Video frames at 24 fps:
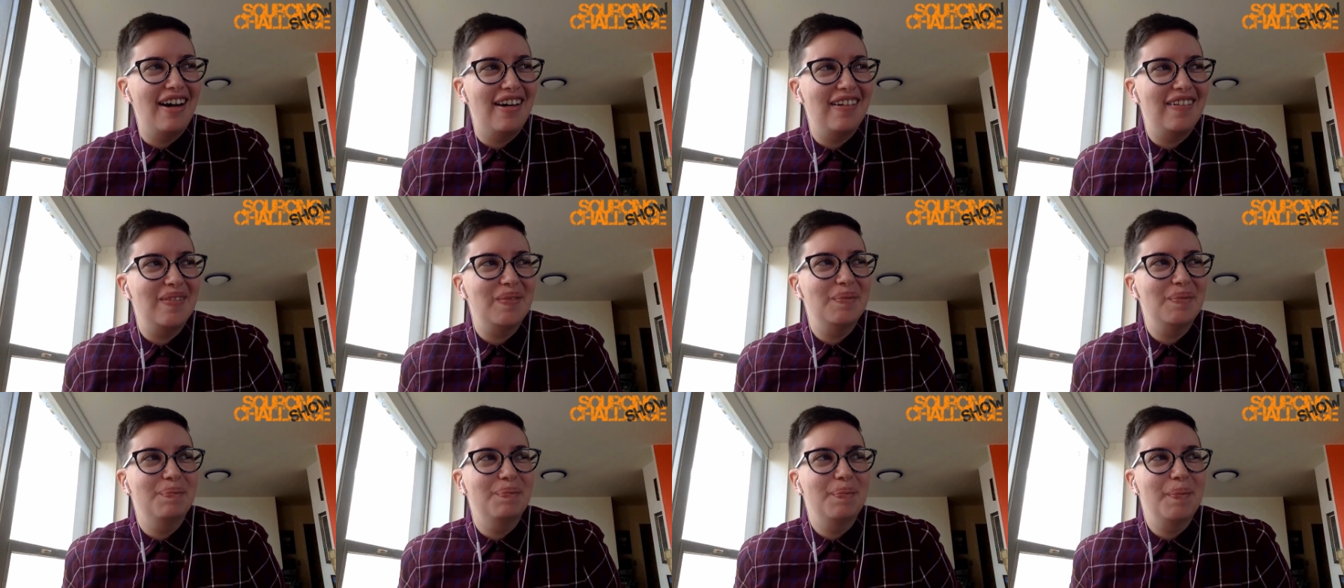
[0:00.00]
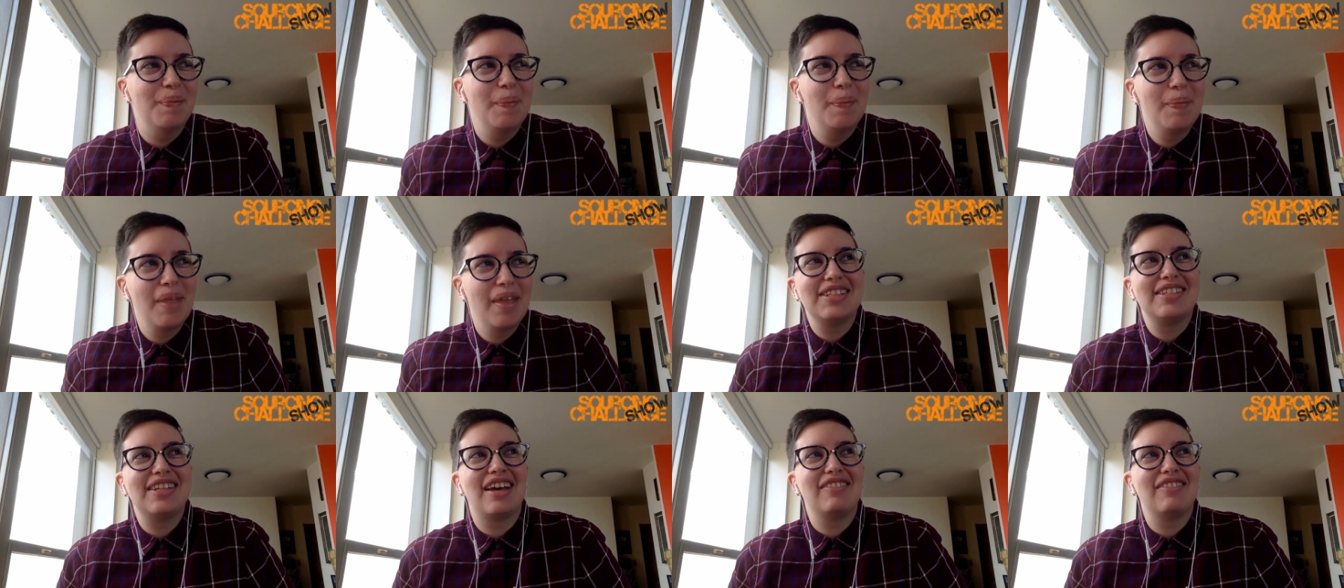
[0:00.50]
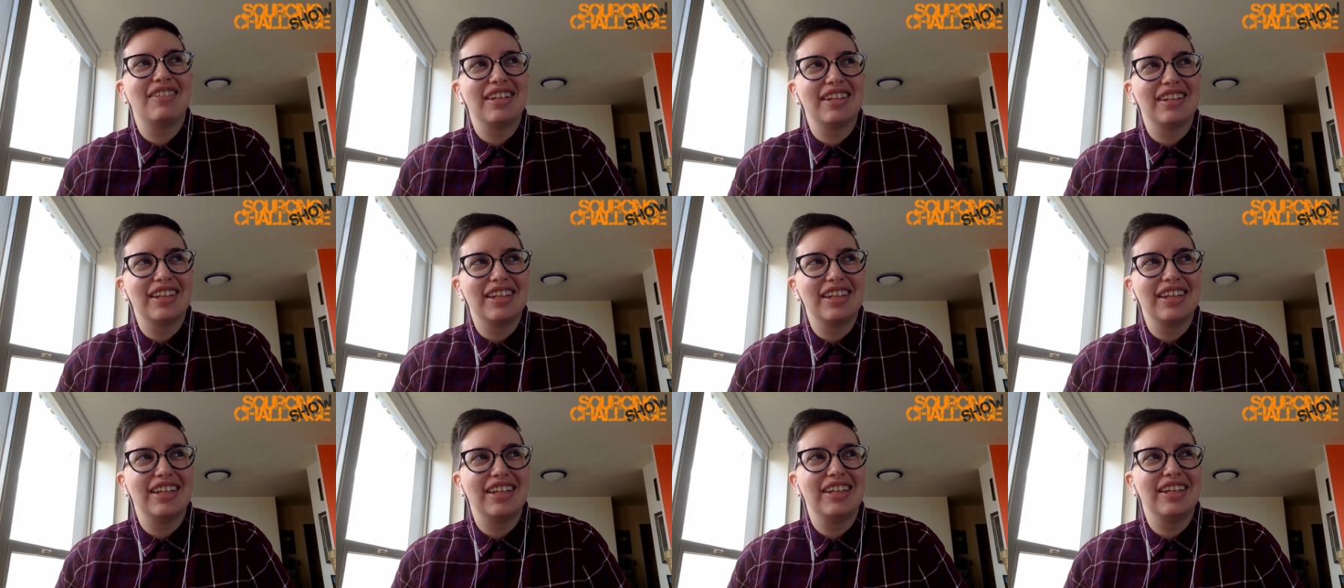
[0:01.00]
So that was
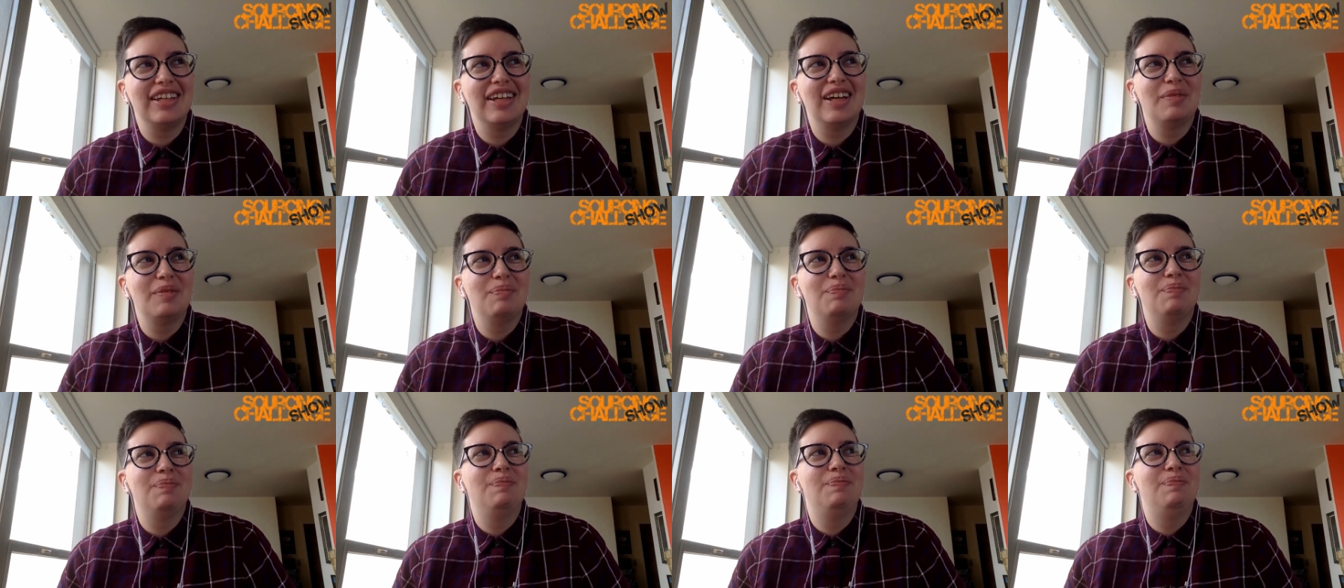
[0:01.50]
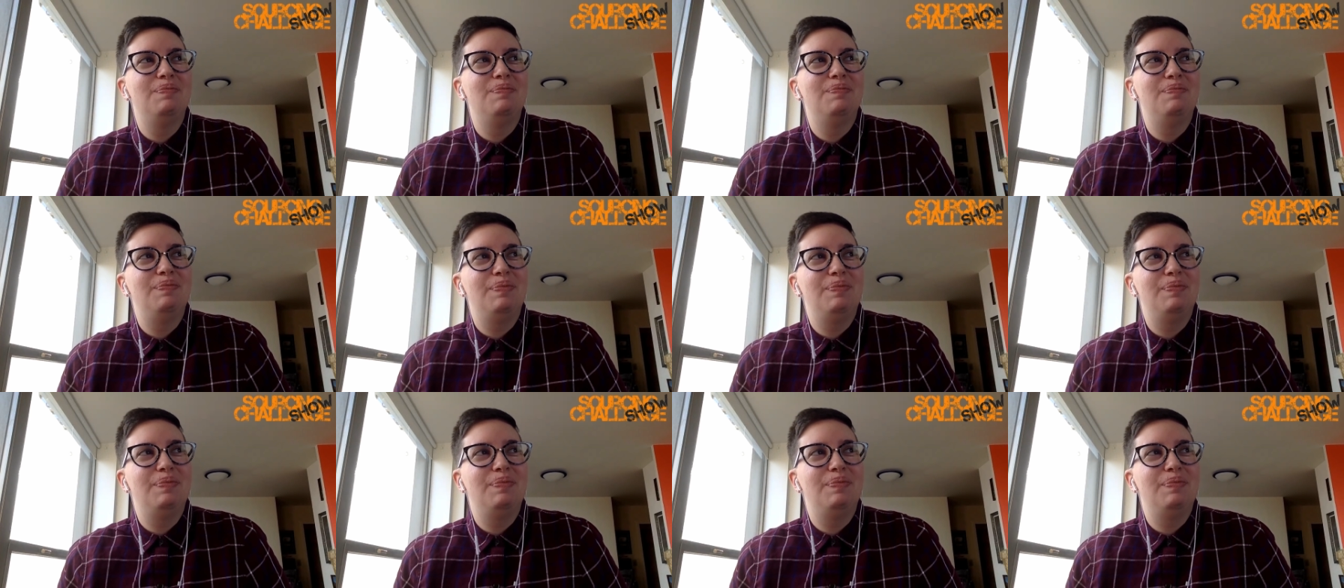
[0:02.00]
definitely a